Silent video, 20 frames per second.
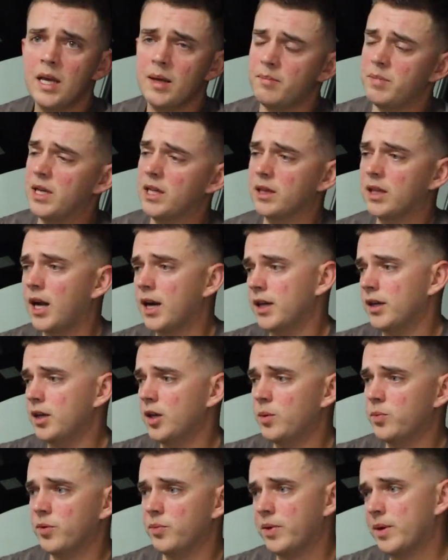me lining
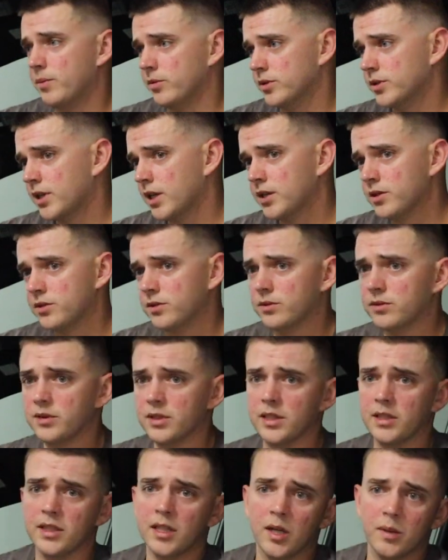up with people's schedules,
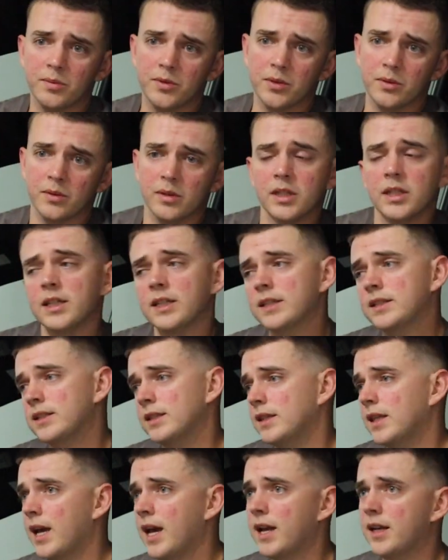needing help doing this
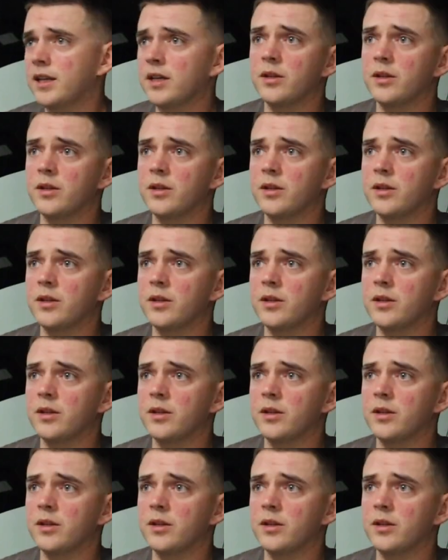and that.